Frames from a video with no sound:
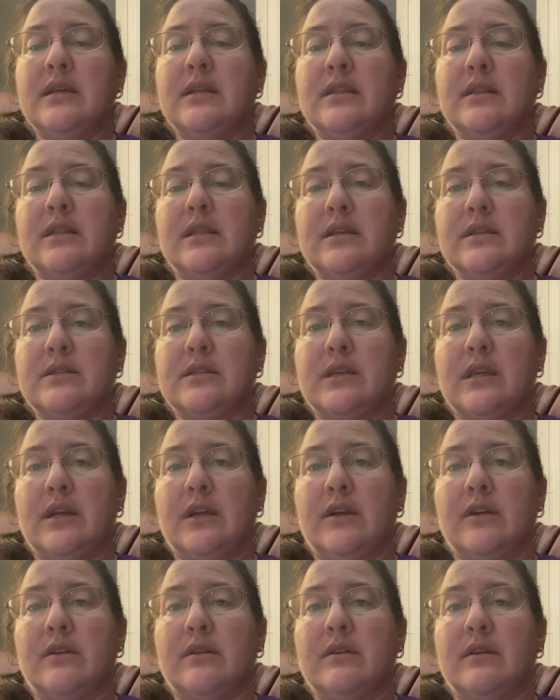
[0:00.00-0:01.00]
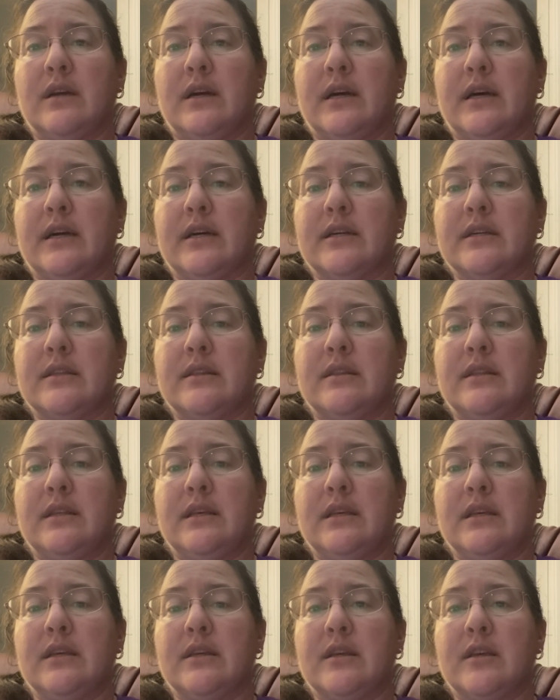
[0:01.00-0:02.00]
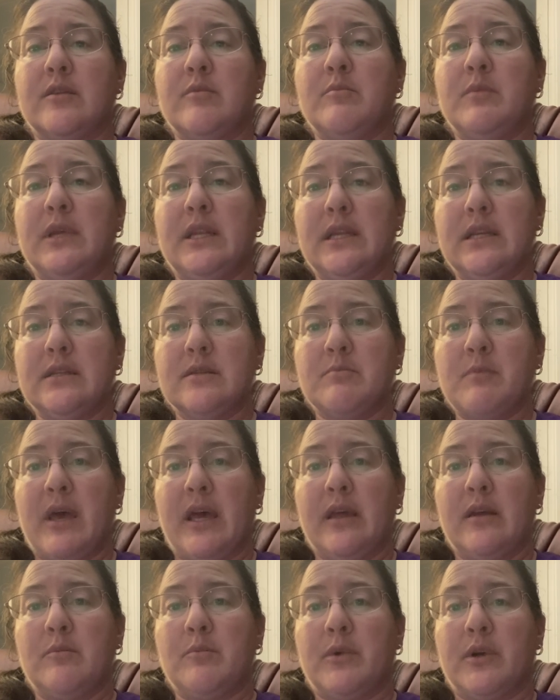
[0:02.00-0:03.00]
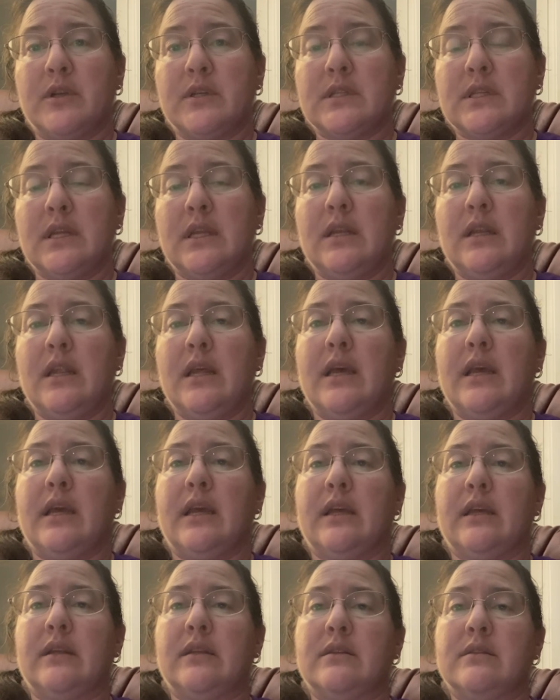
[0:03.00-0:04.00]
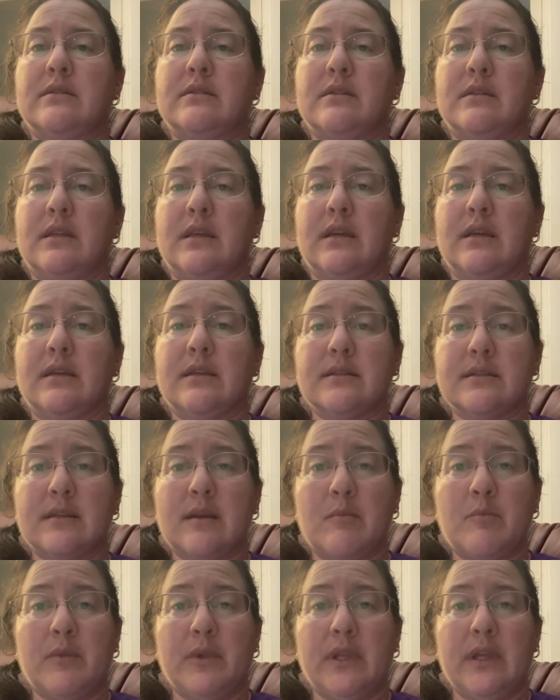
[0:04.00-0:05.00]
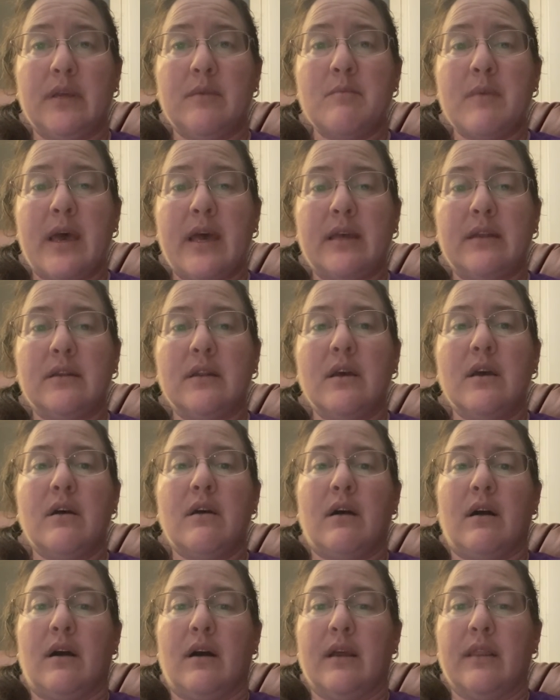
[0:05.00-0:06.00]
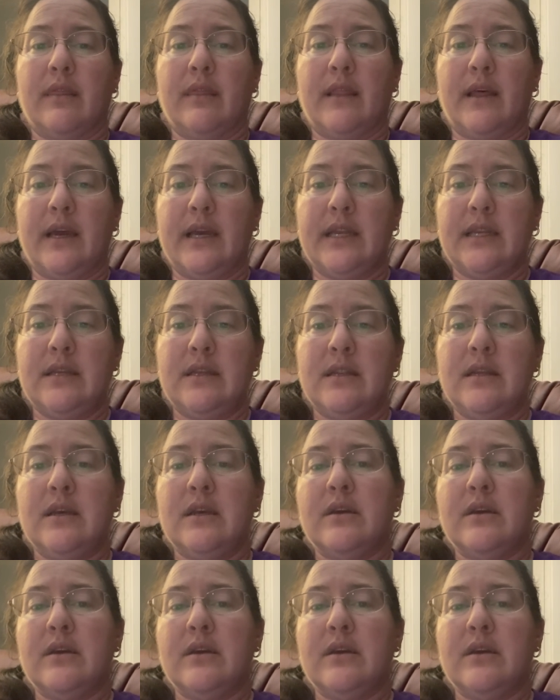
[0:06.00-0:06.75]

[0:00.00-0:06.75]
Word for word: This year, uh, the committees met in person and the Assembly met online.